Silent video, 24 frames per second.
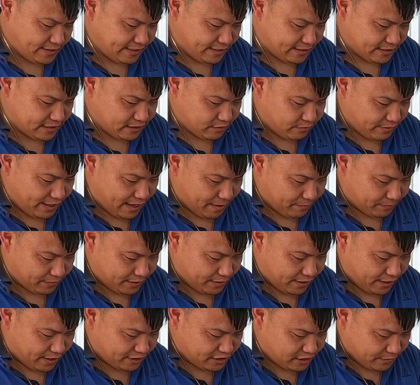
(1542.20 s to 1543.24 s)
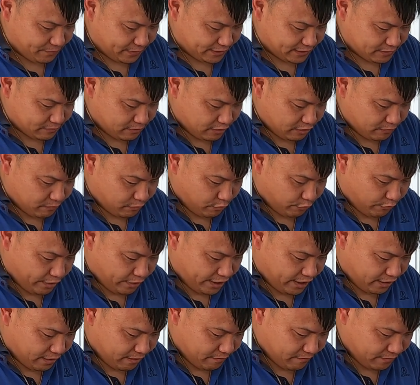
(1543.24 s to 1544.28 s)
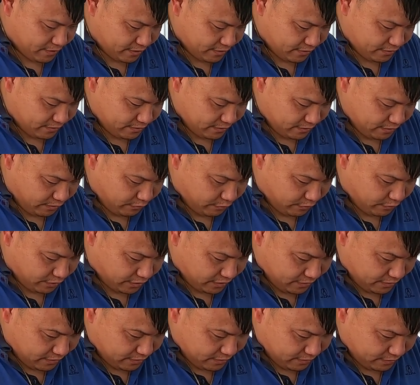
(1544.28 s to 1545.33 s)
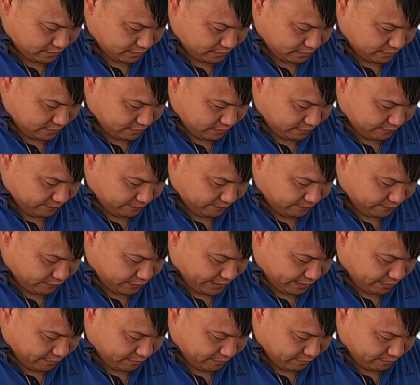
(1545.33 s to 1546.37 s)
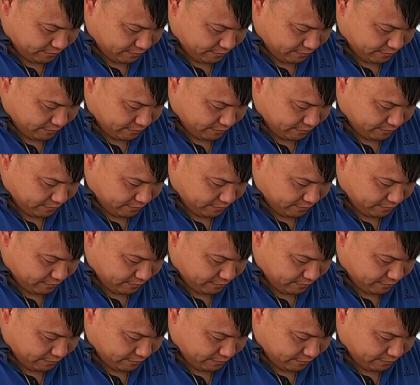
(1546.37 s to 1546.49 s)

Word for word: that thing is so damn thin. That should make this a little more wider, but it'll work for now.